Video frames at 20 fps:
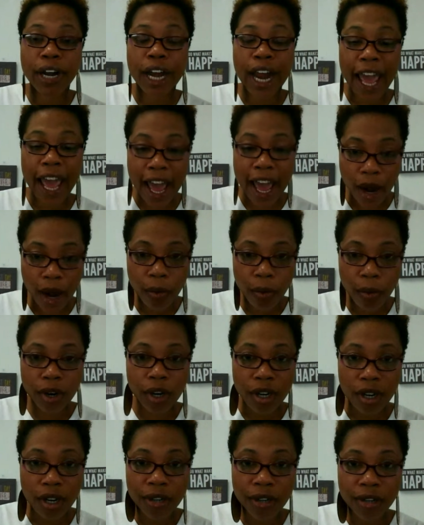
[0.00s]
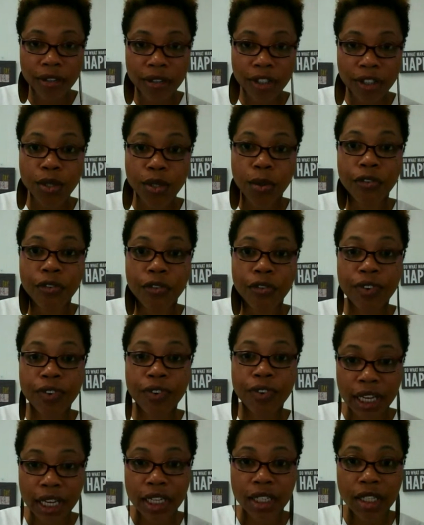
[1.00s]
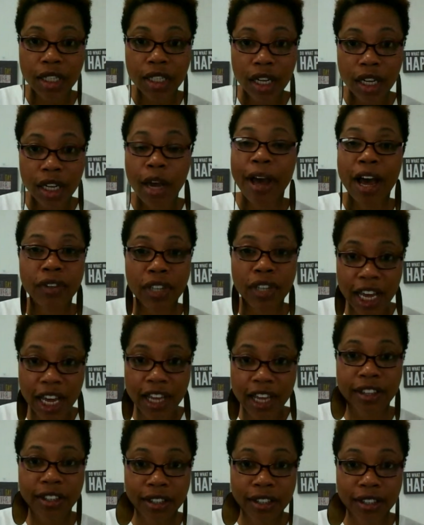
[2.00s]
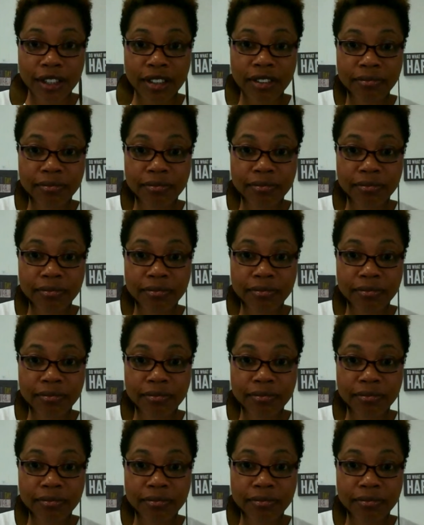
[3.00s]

an hour to a friend about nothing.